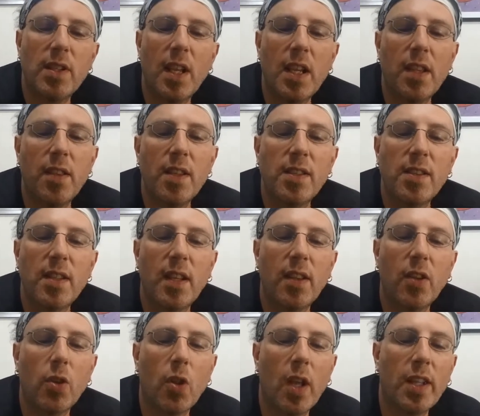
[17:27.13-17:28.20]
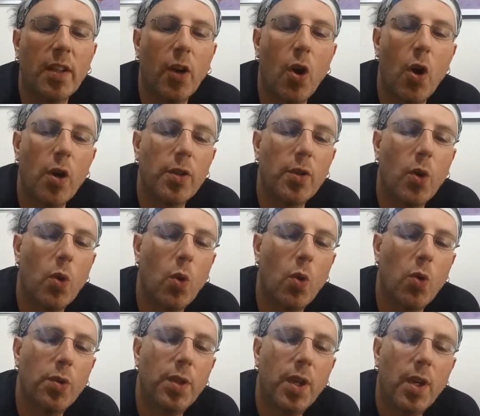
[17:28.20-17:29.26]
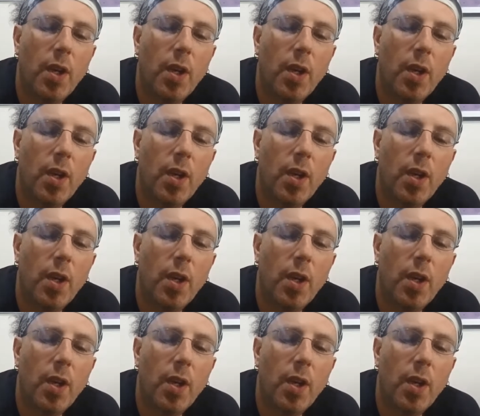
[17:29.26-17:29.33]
like this that look like they're hard to hold,